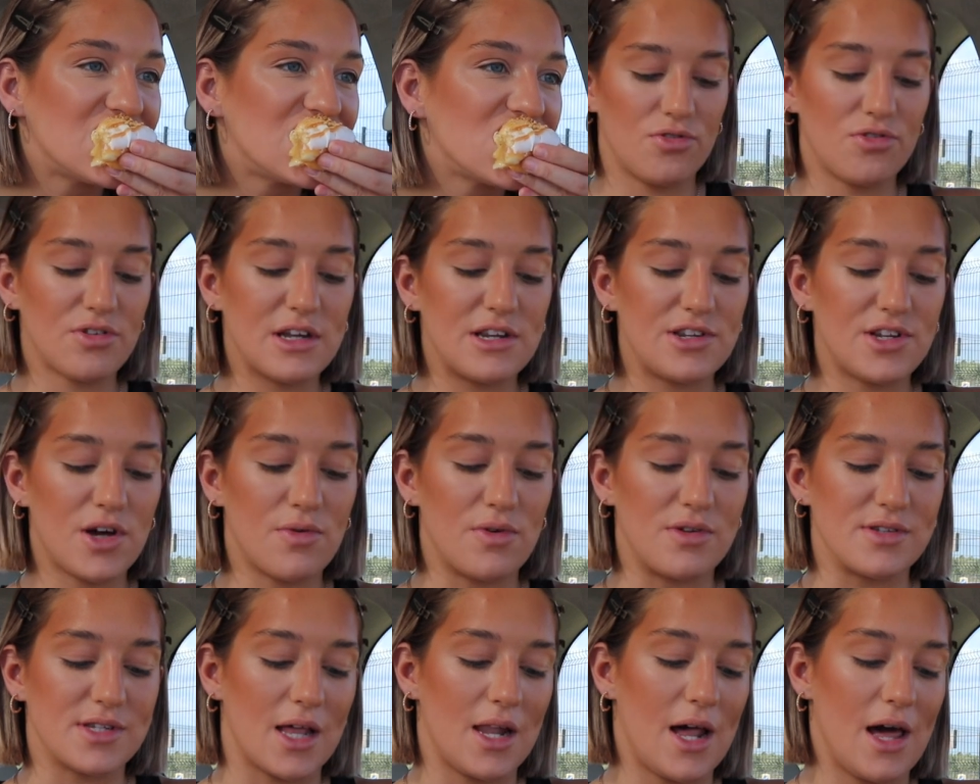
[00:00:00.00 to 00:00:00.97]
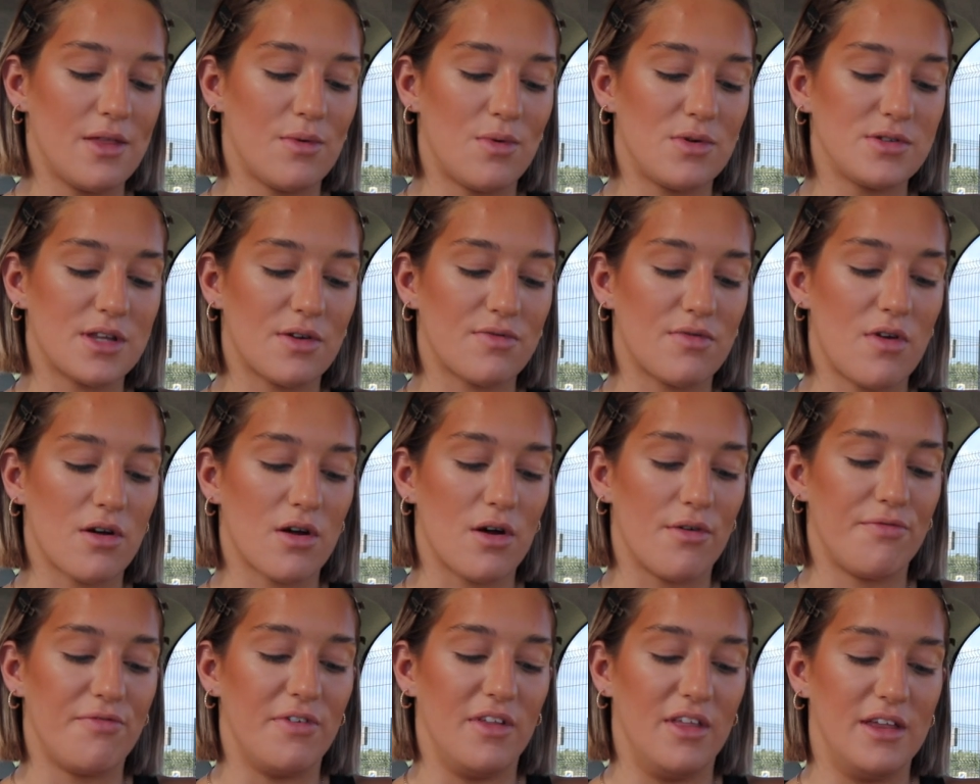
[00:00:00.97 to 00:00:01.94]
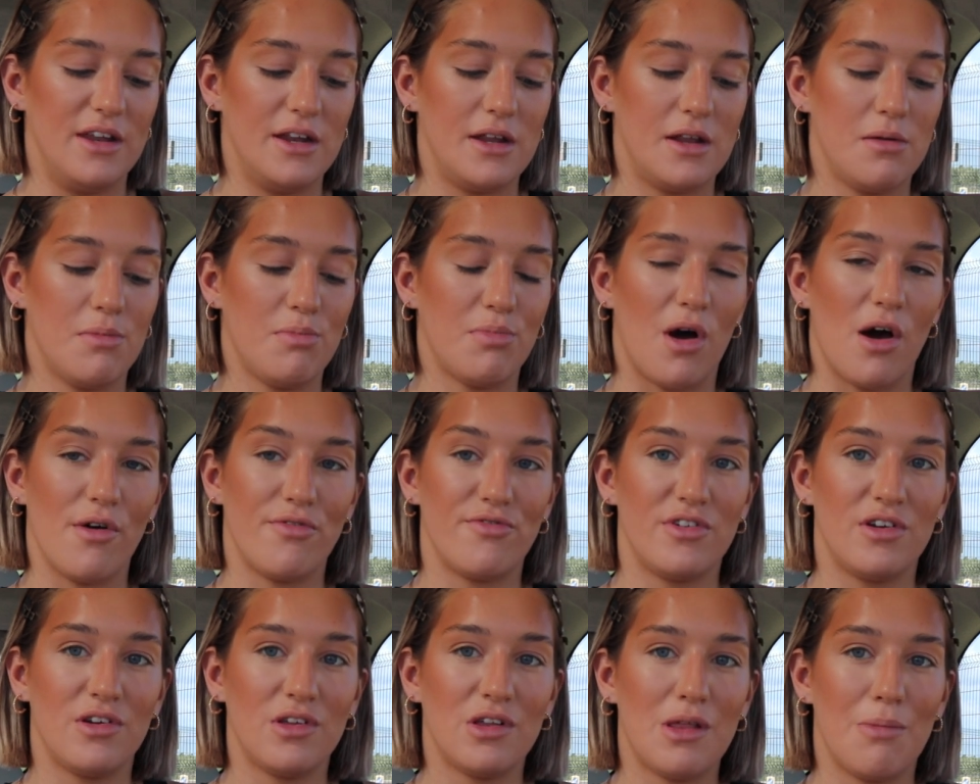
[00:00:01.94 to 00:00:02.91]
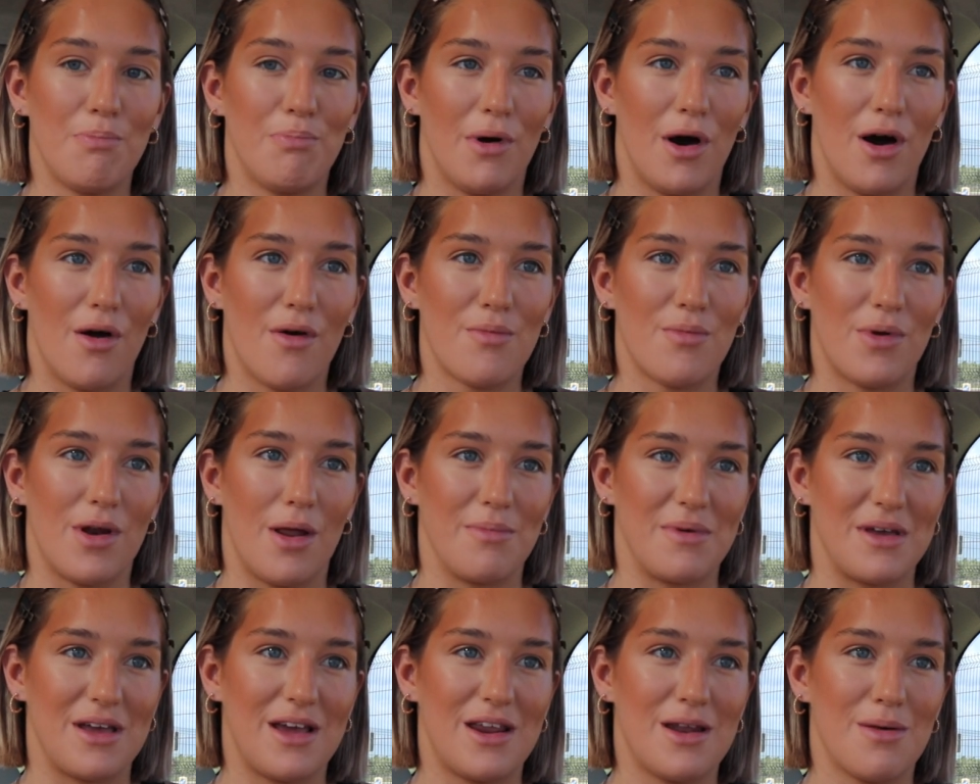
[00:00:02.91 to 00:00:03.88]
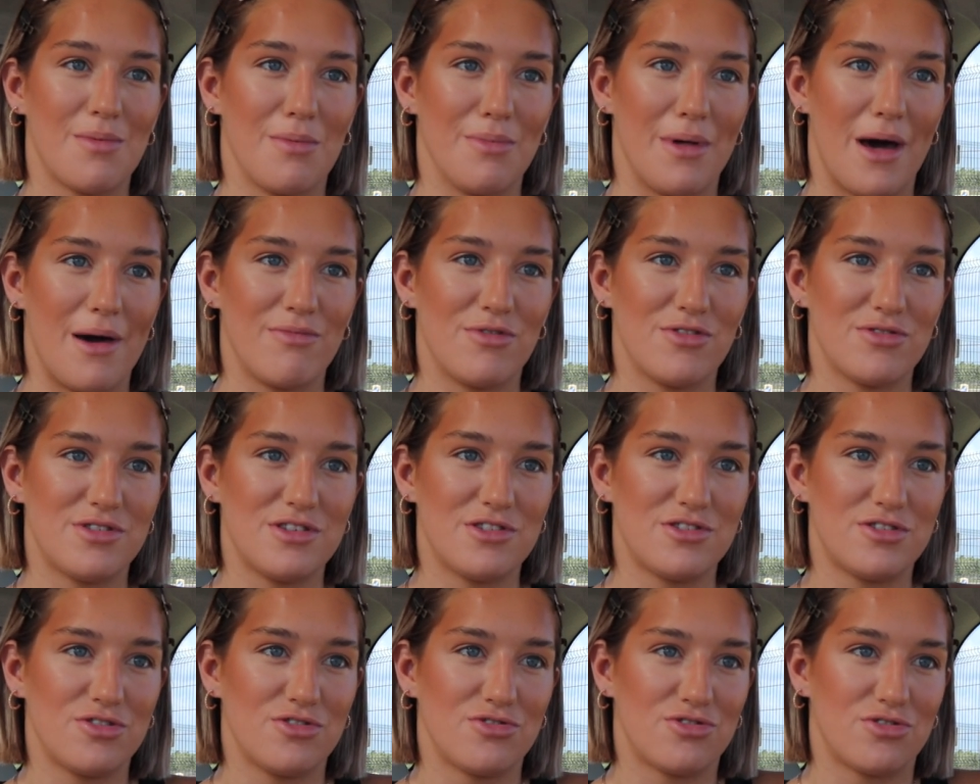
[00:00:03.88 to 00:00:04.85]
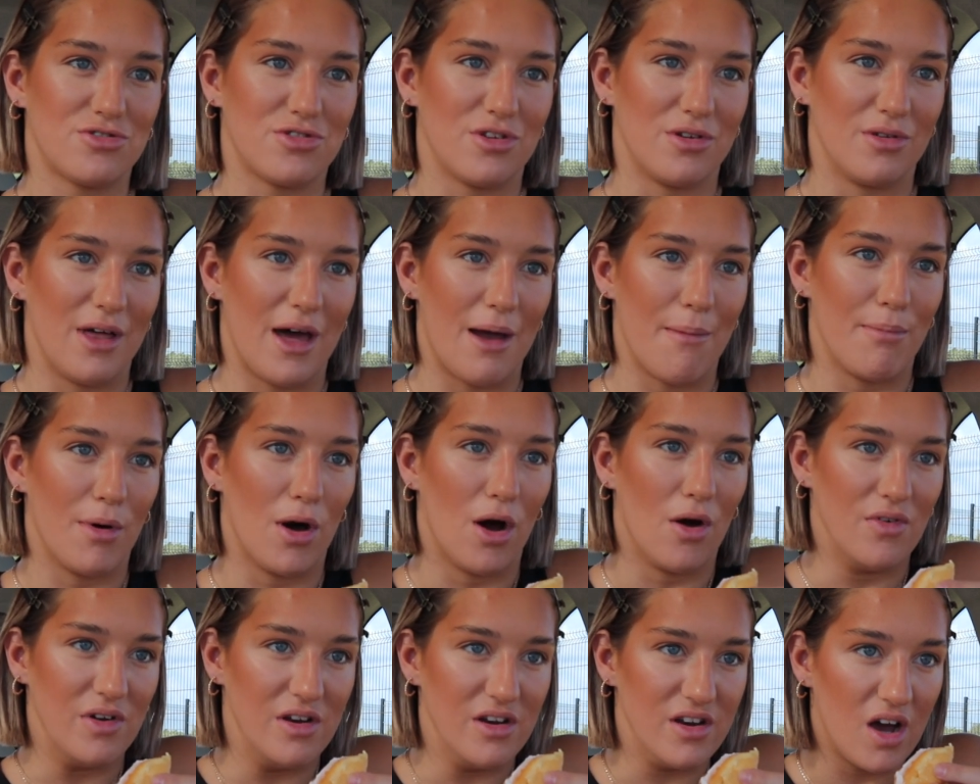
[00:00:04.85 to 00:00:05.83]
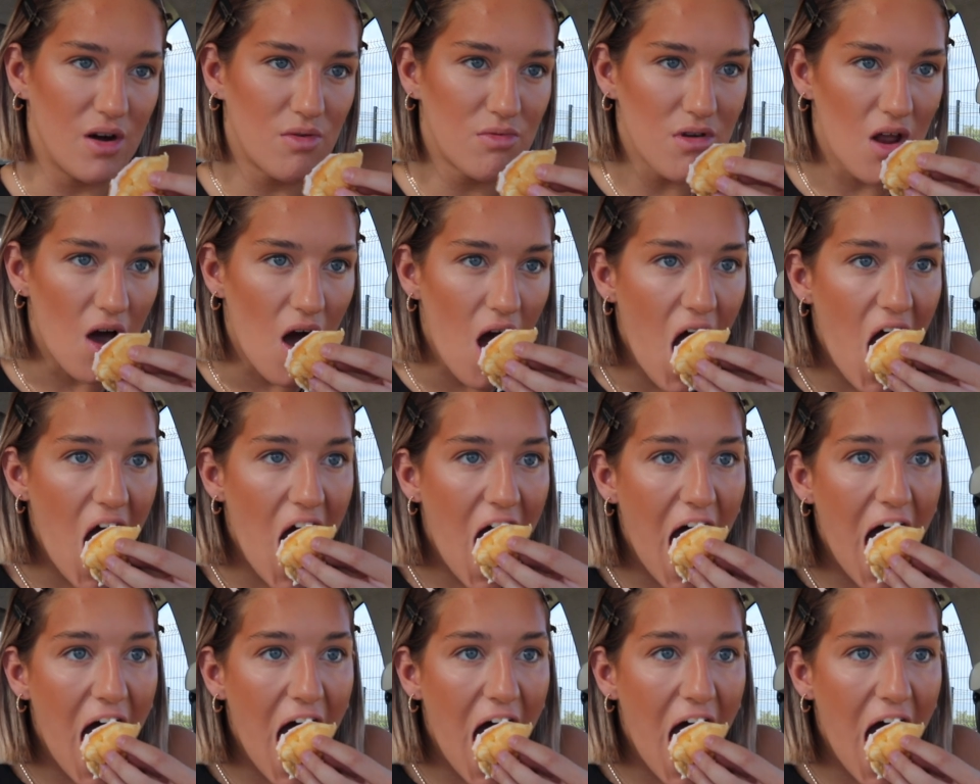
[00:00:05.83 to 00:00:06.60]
Dunkin' Donuts, I like the ones that have not got filling in them, but I feel really boring when I'm eating them. I'm like, this is just a like boring donut.